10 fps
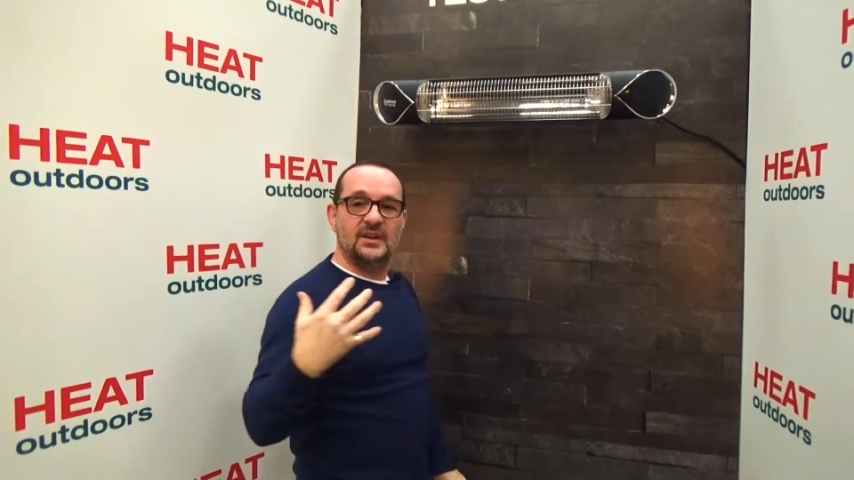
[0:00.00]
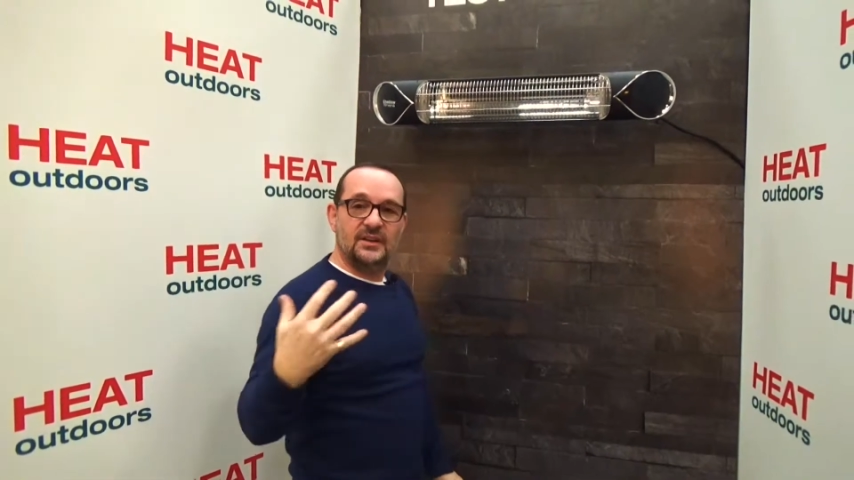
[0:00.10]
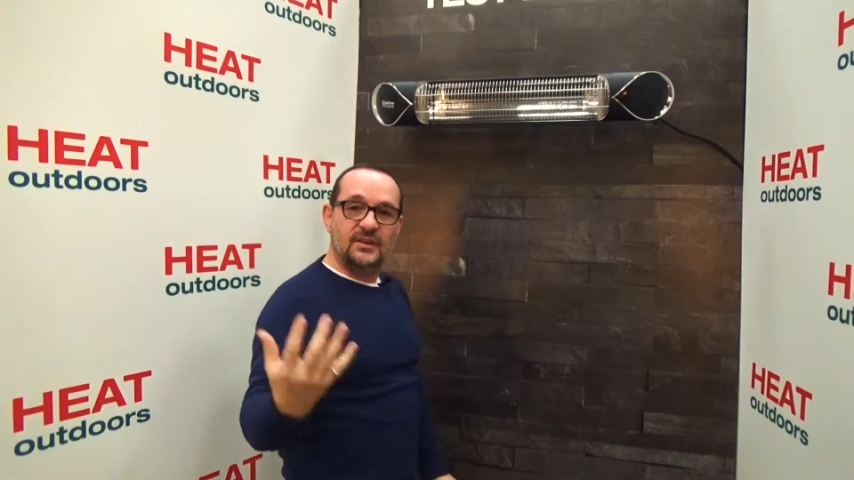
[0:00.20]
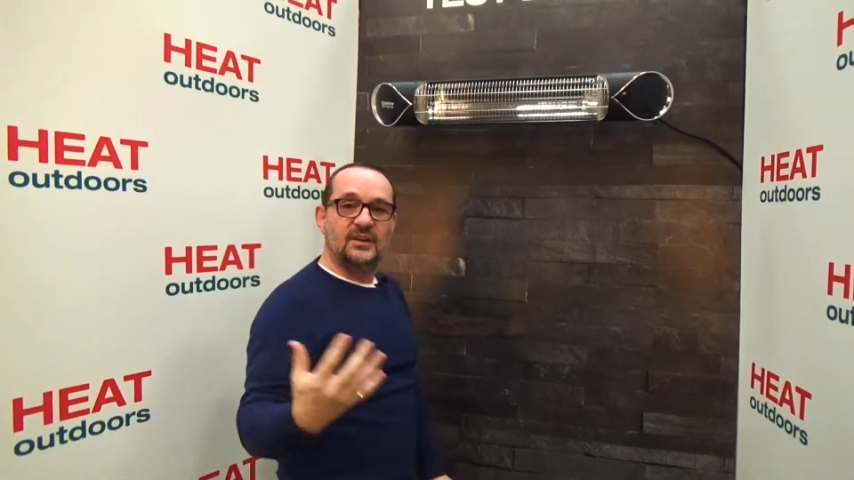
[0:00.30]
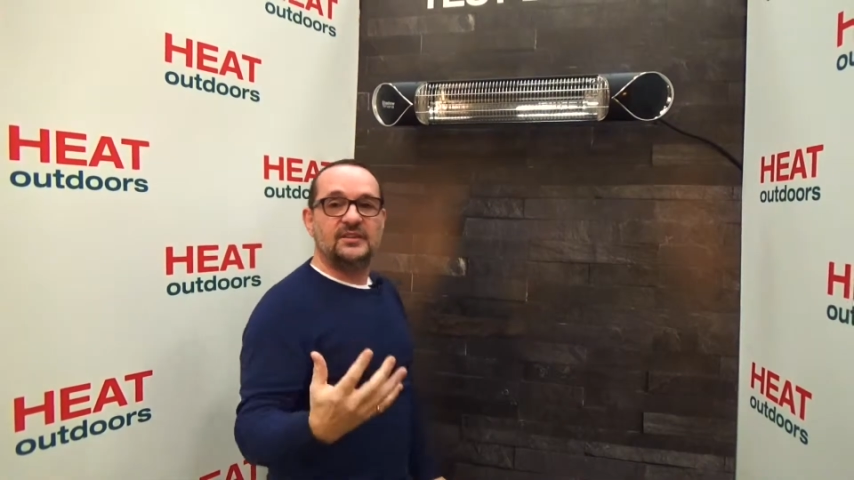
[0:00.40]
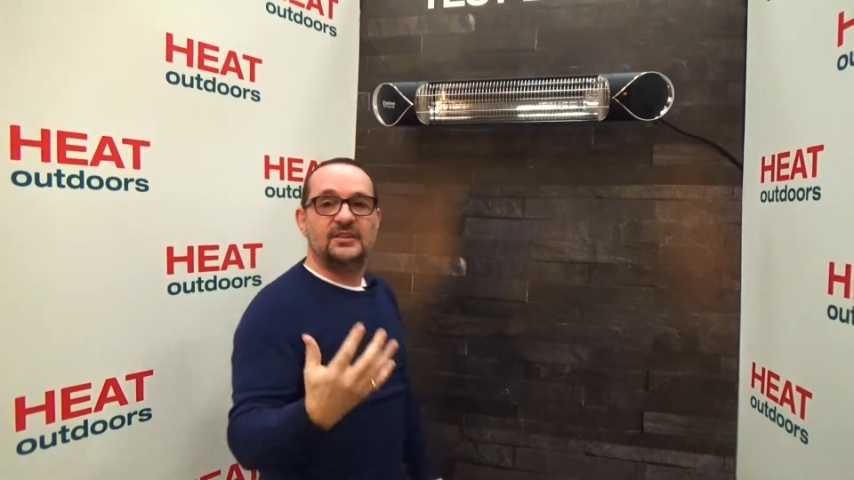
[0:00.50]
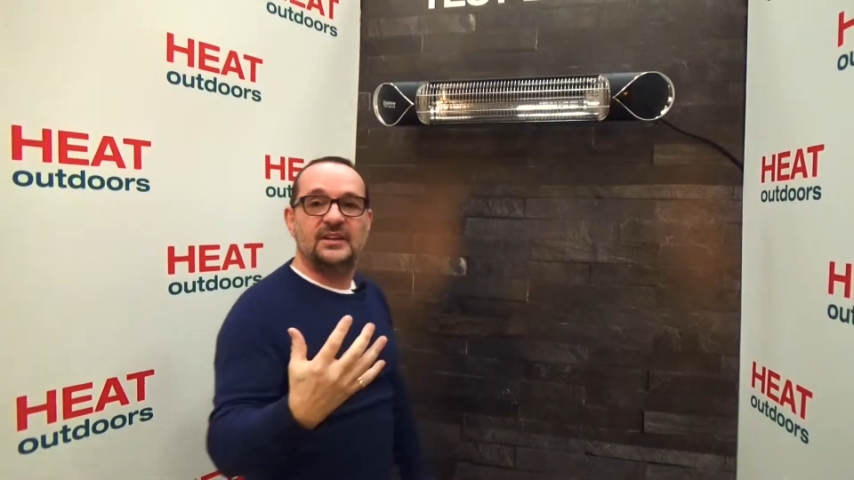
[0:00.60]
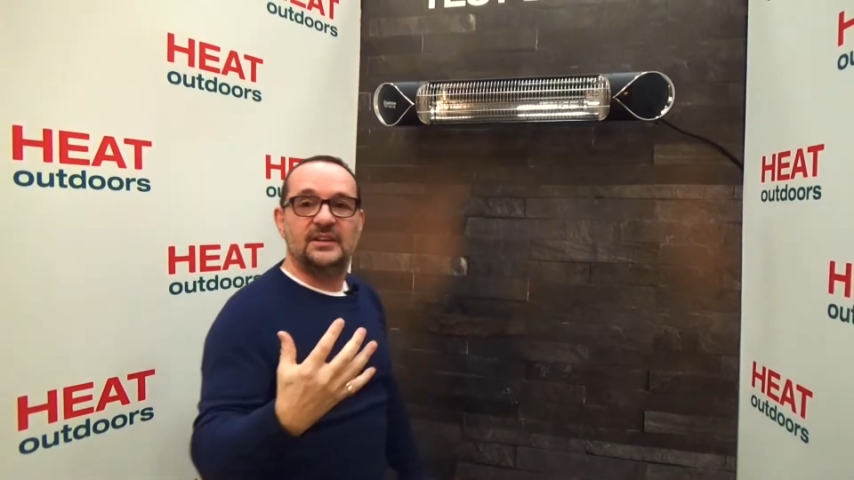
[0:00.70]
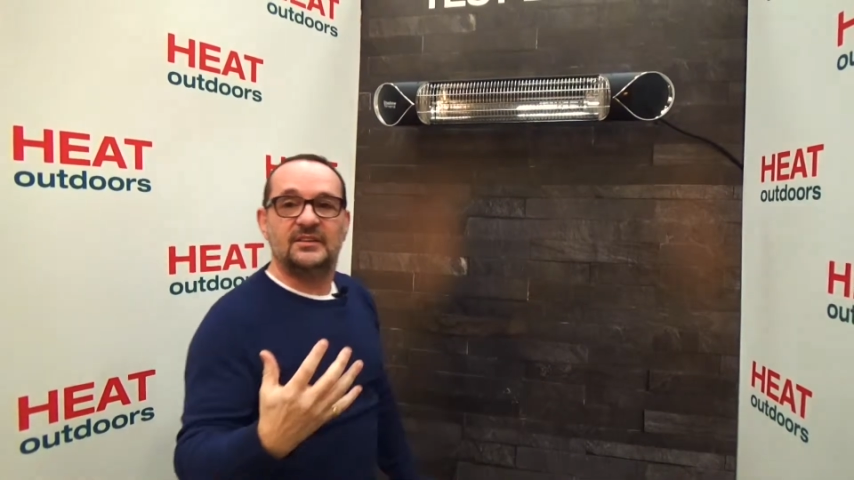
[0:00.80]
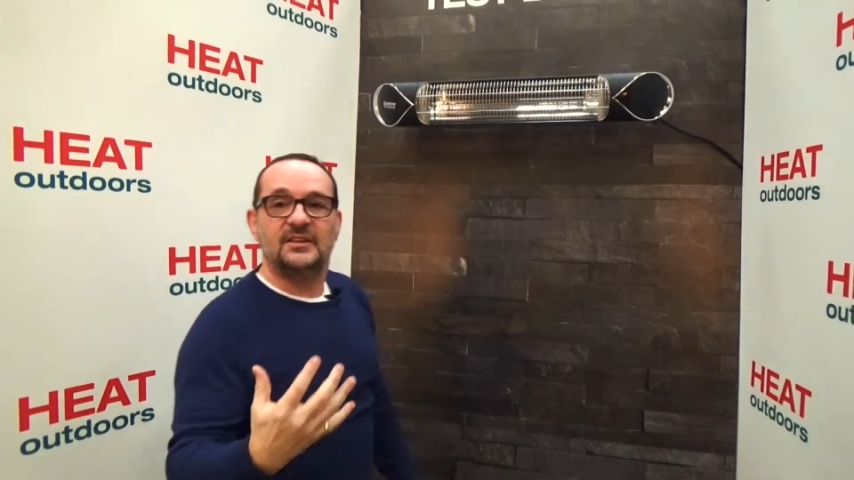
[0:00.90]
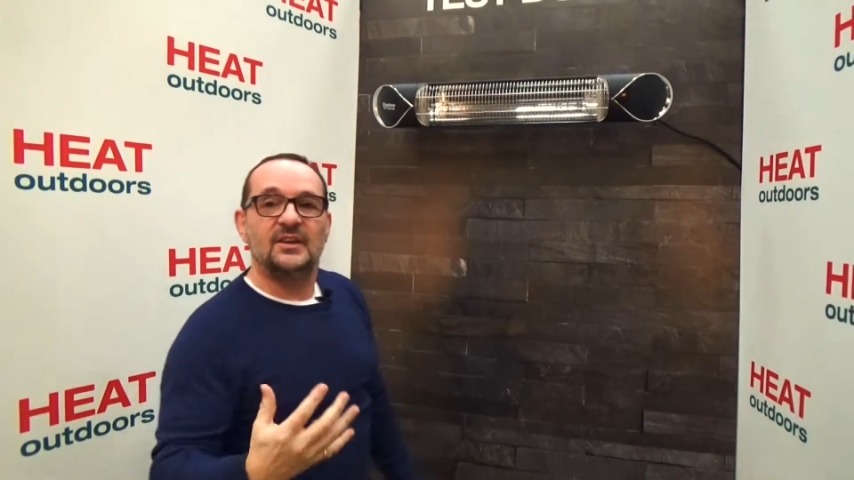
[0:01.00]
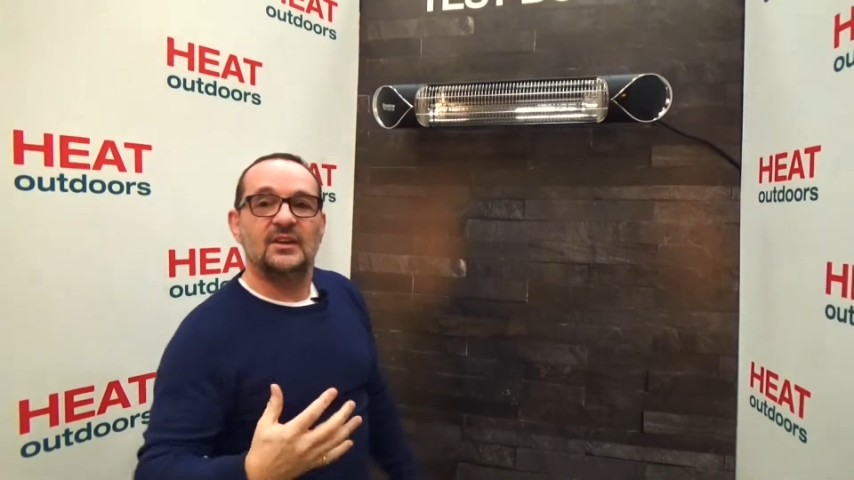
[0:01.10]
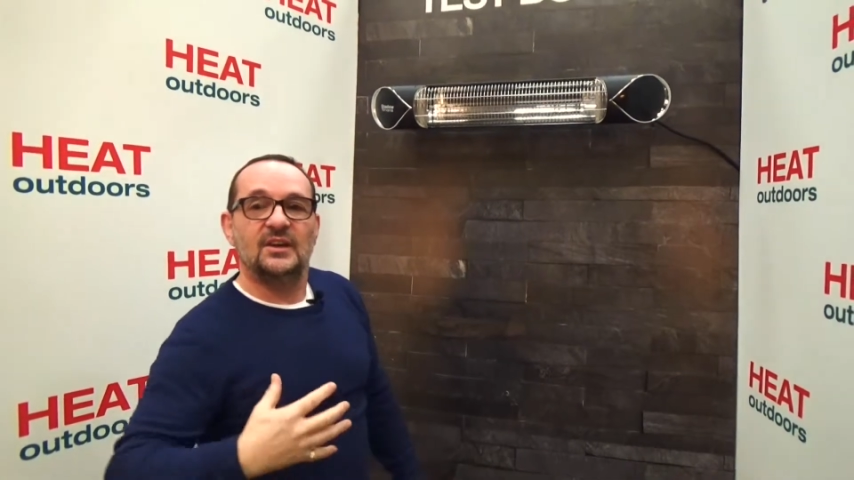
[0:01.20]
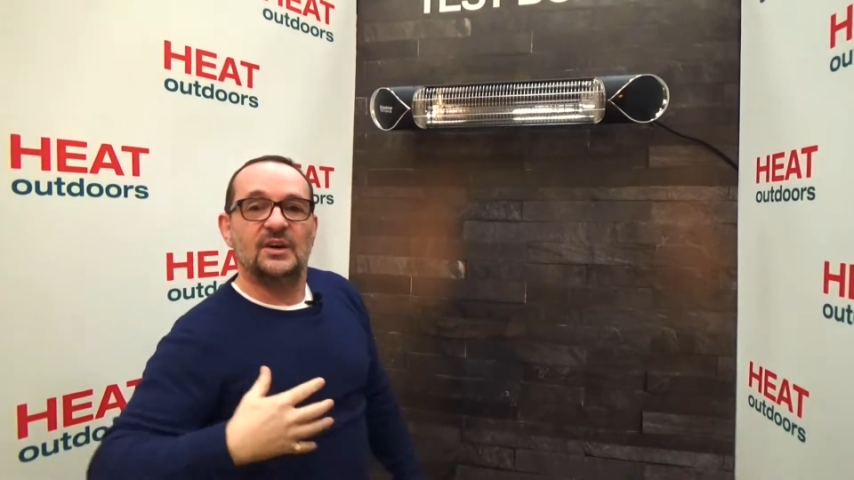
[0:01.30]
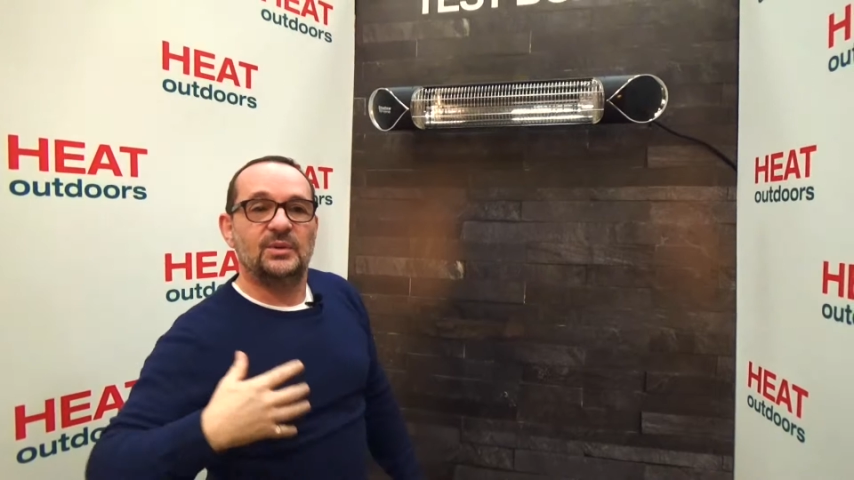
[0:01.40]
nicer heat
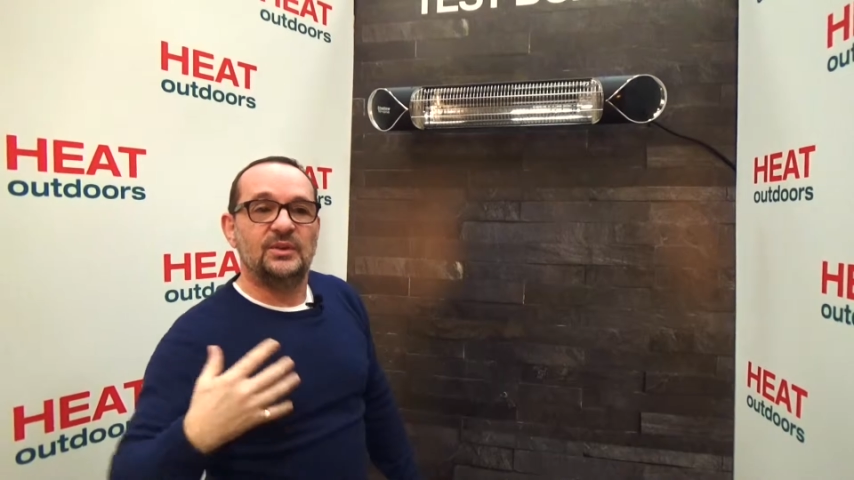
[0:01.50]
when